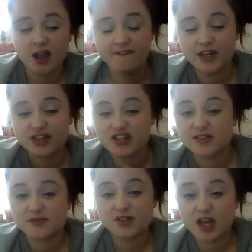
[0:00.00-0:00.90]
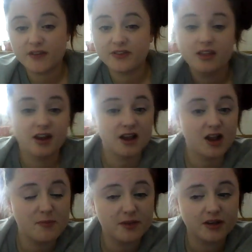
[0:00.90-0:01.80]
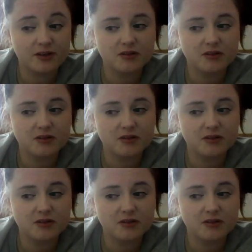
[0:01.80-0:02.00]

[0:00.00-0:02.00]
finishing up some stuff, and then come meet you.